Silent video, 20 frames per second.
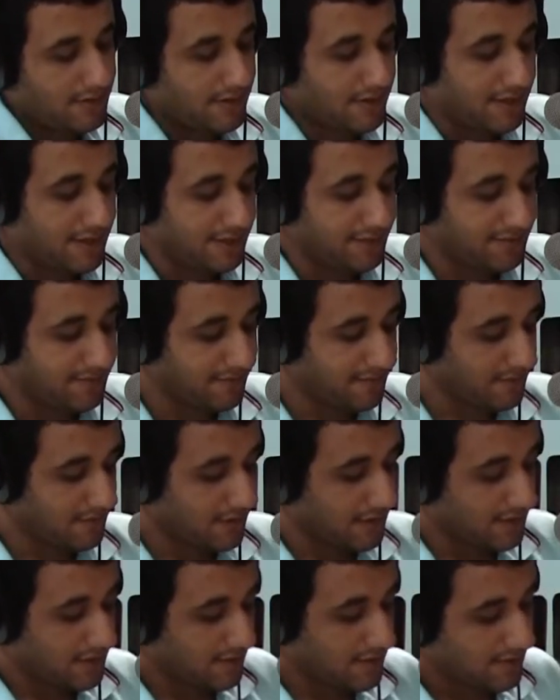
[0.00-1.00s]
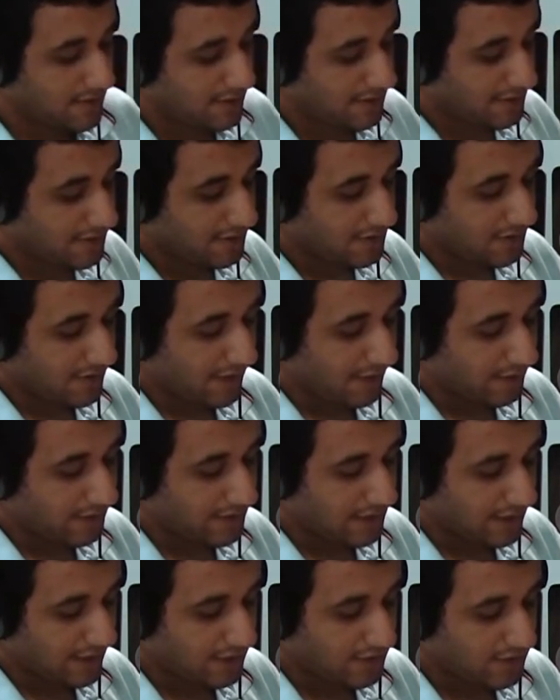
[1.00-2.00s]
Right. So I
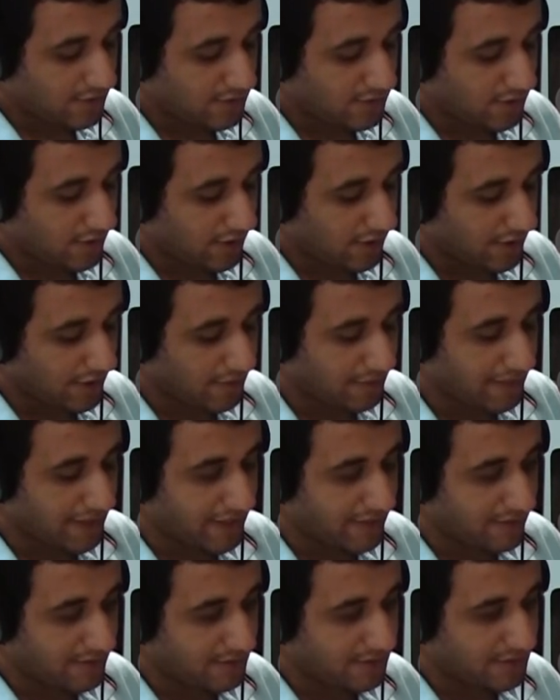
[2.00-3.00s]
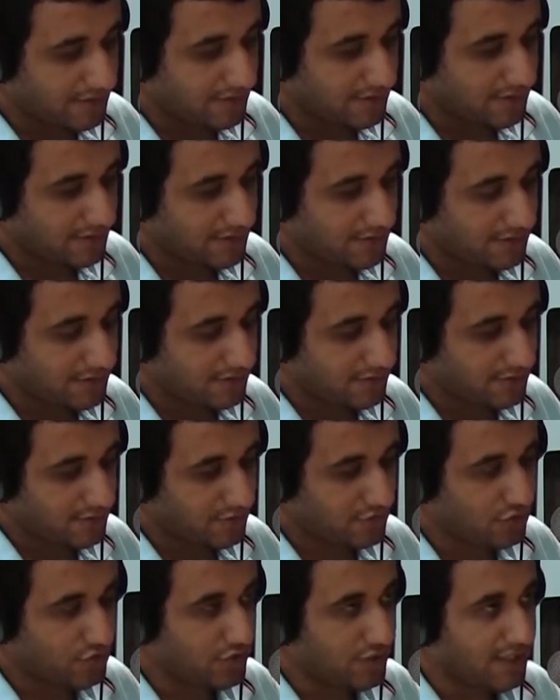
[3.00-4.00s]
would like to talk about
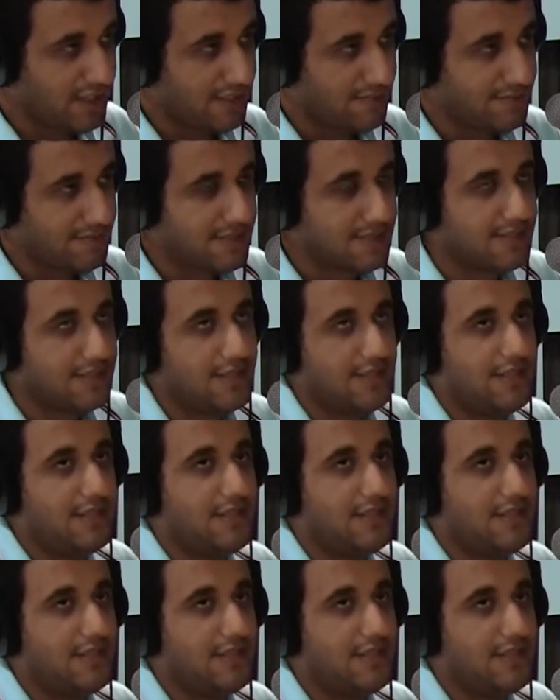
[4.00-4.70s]
dreams.